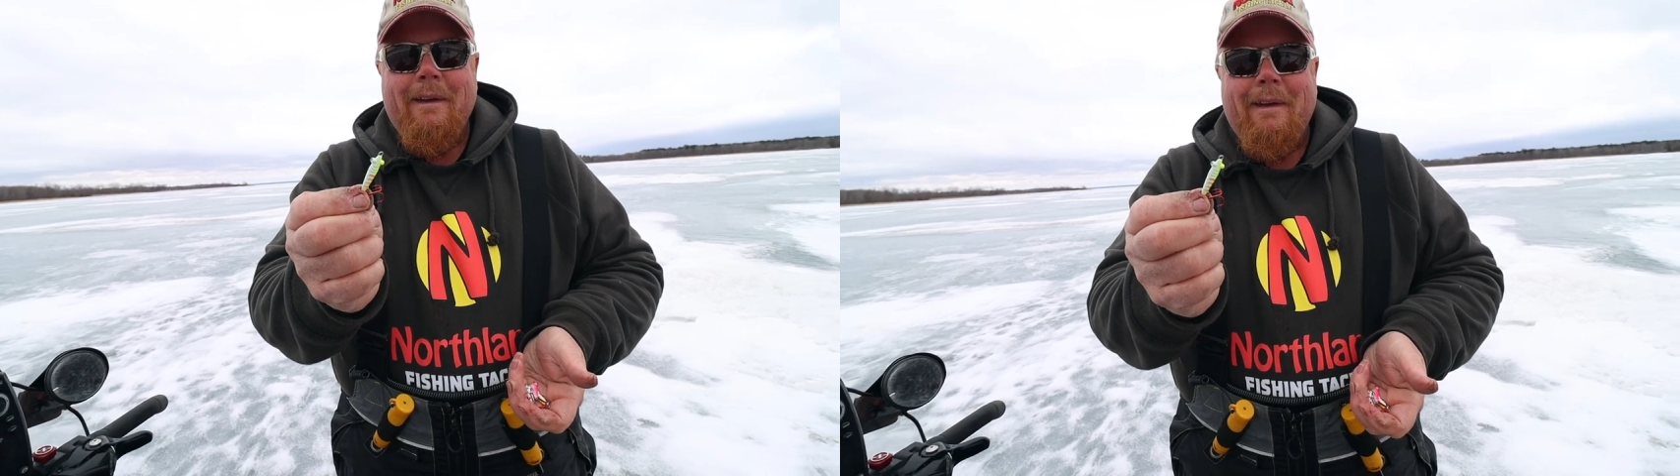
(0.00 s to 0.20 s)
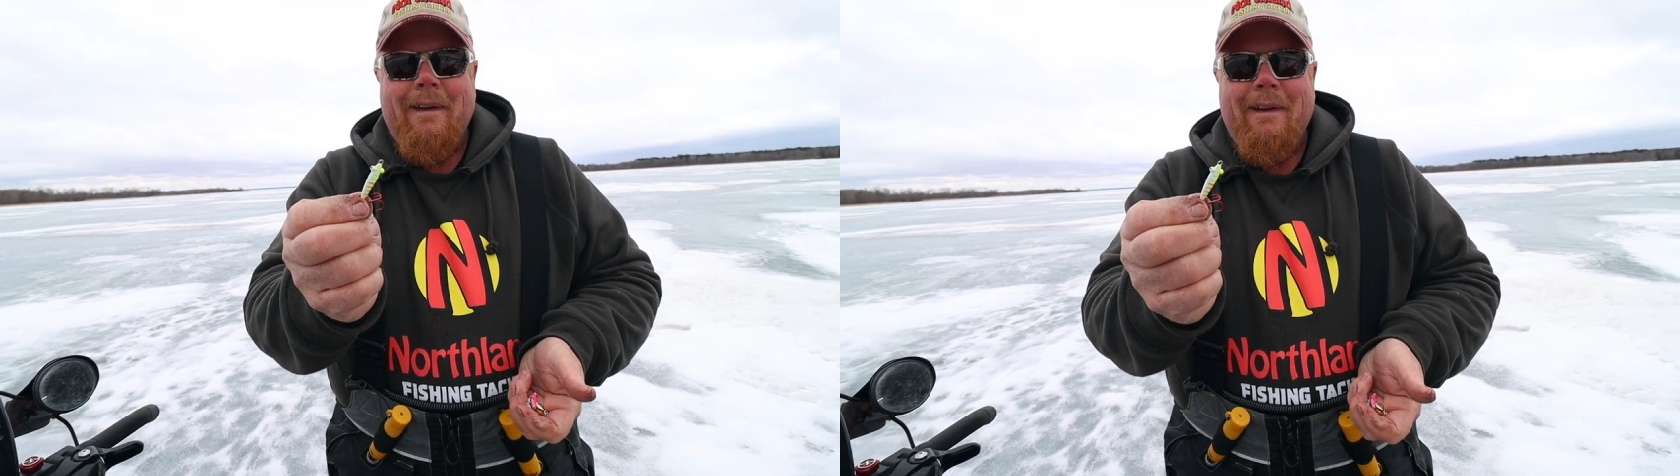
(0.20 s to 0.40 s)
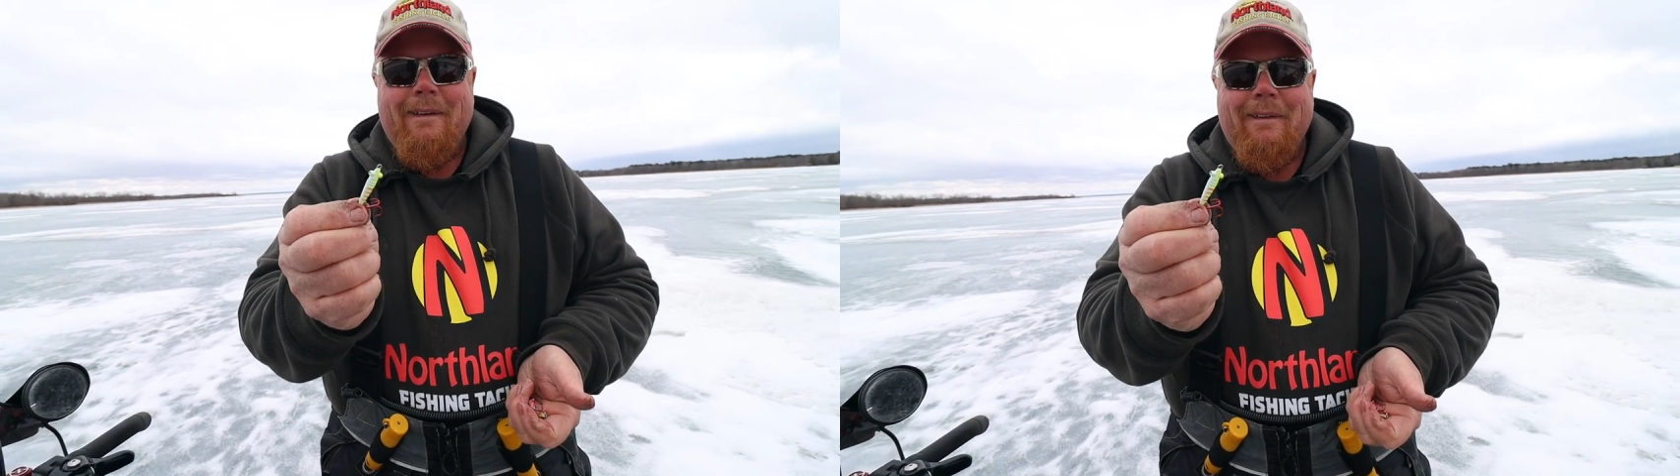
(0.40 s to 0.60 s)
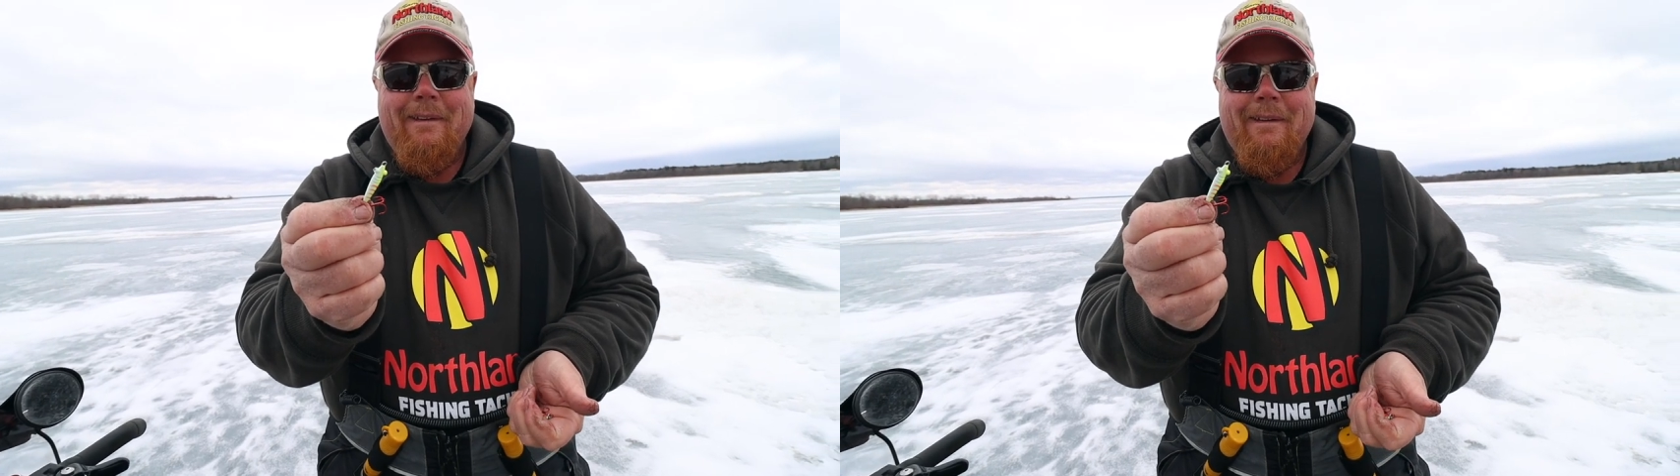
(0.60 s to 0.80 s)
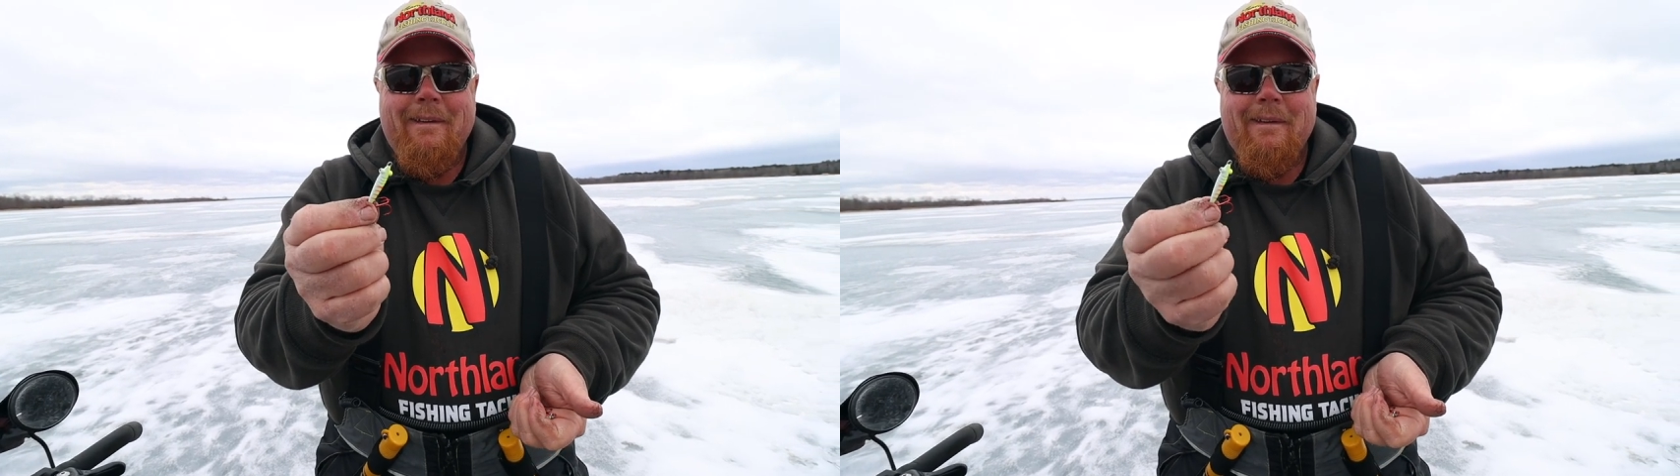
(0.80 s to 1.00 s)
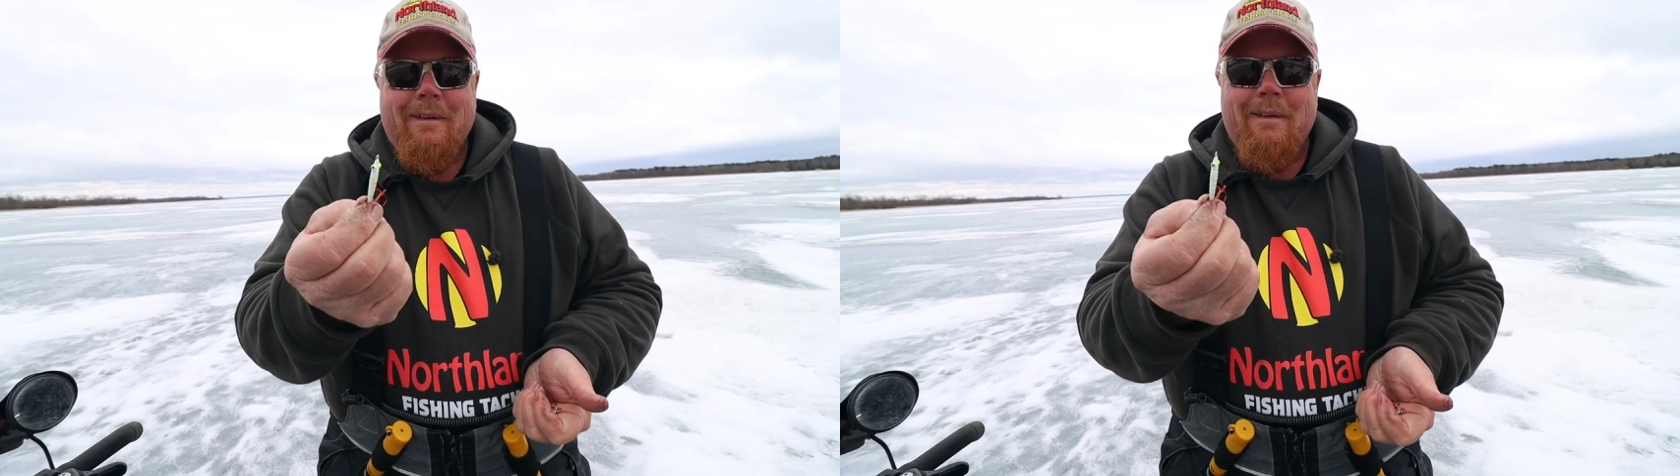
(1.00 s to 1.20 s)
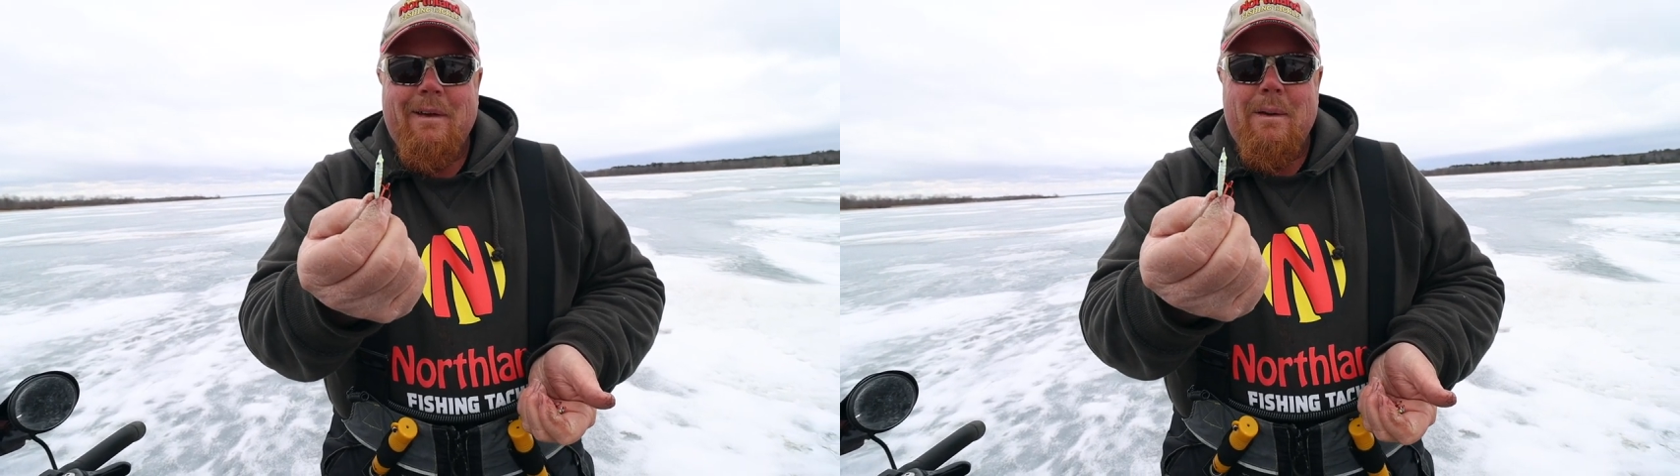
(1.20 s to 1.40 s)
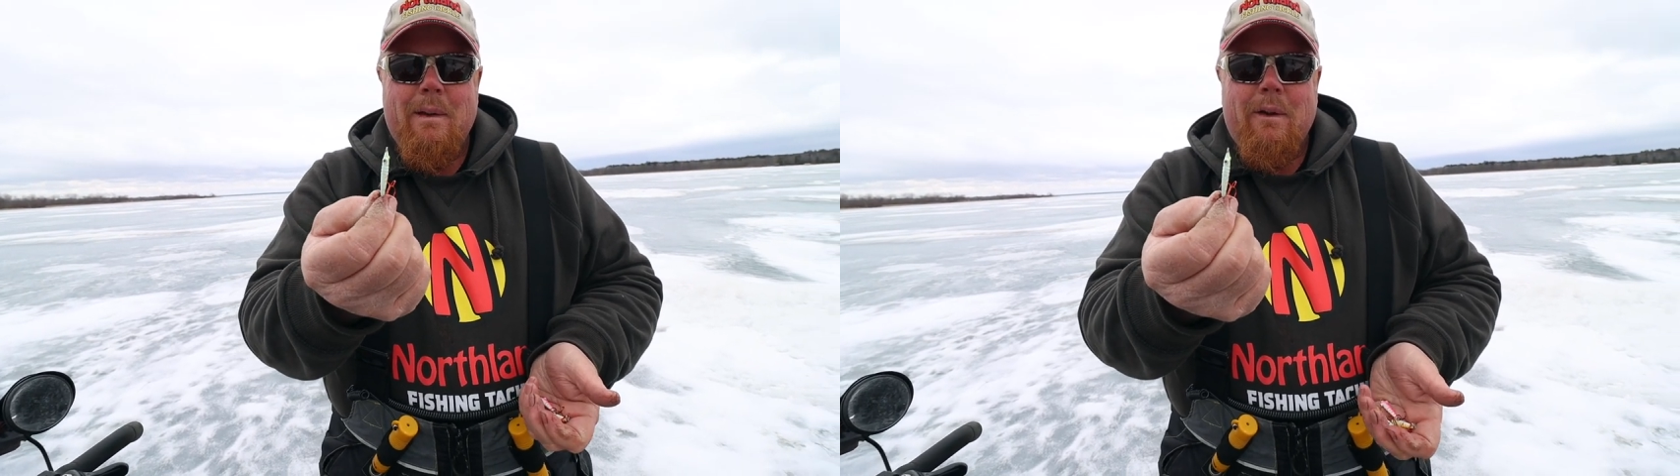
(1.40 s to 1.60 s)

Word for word: and gonna be